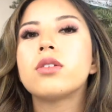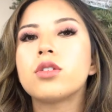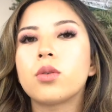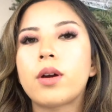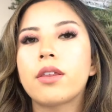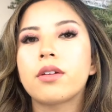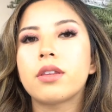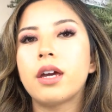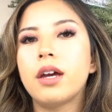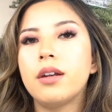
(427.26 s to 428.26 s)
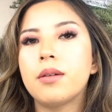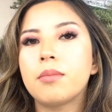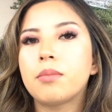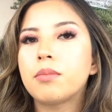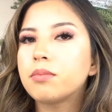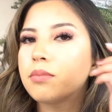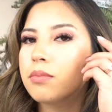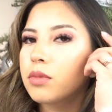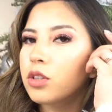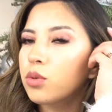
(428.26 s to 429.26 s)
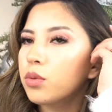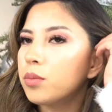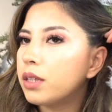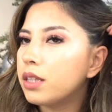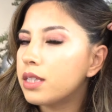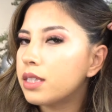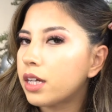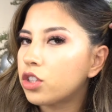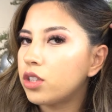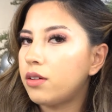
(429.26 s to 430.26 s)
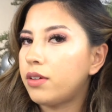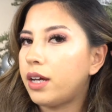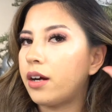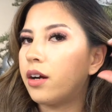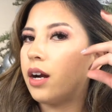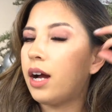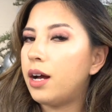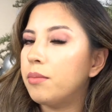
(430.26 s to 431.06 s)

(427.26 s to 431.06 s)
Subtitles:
So rather than swooping this section of hair